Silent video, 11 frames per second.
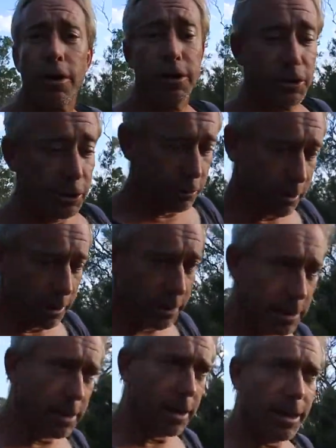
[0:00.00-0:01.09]
I'd do, and
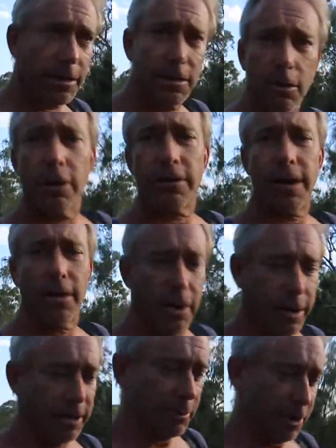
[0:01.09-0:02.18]
I guess a lot of the other
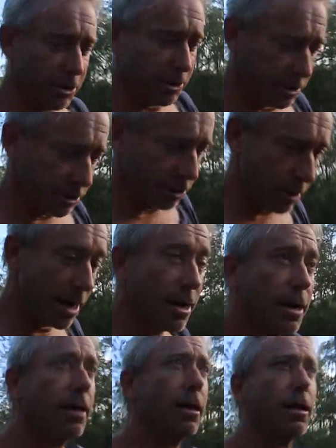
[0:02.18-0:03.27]
expeditioners are doing,
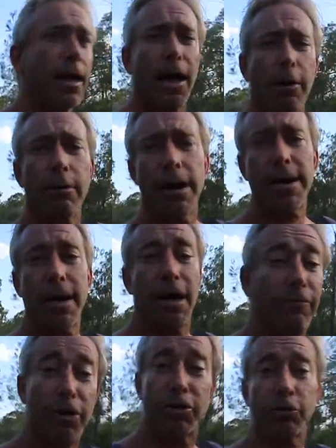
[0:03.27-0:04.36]
are a
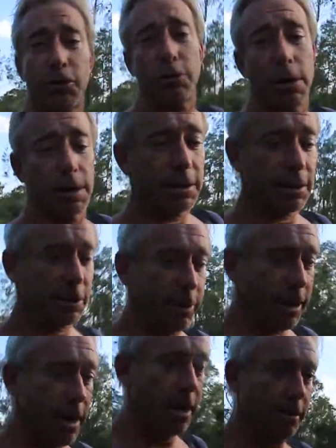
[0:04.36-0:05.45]
virtual tour. Since we
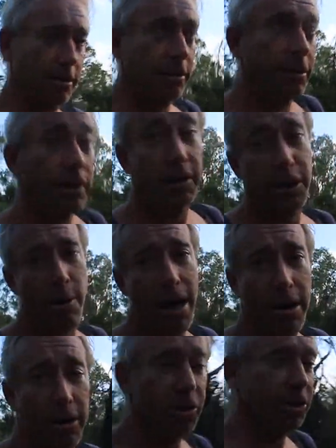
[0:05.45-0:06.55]
can't go
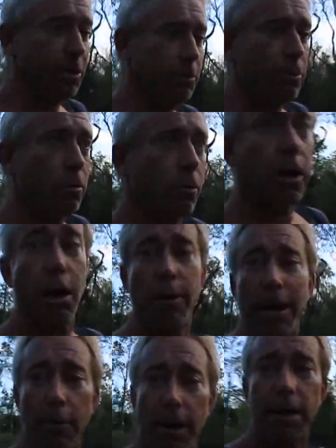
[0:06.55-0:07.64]
out on a ship or go
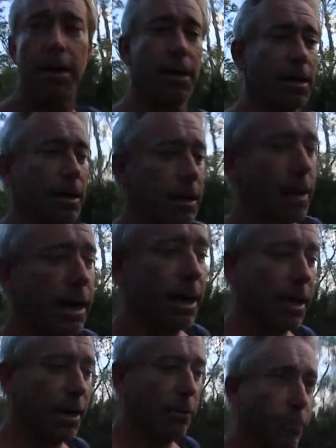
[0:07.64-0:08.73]
anywhere,
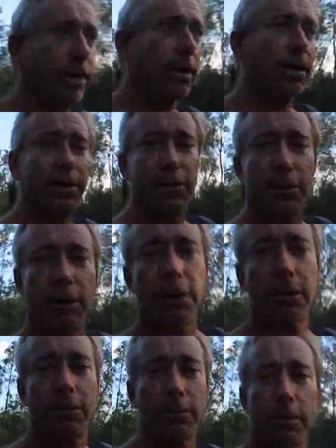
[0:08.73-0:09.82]
we can at least do a
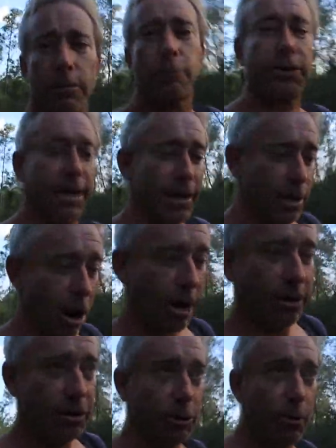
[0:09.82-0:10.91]
little pretend
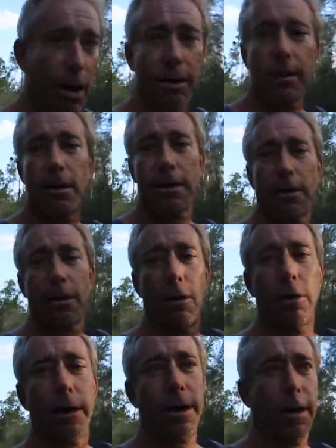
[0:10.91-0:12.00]
guided tour
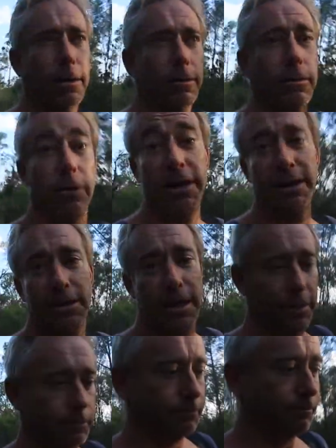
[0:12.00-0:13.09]
on the internet.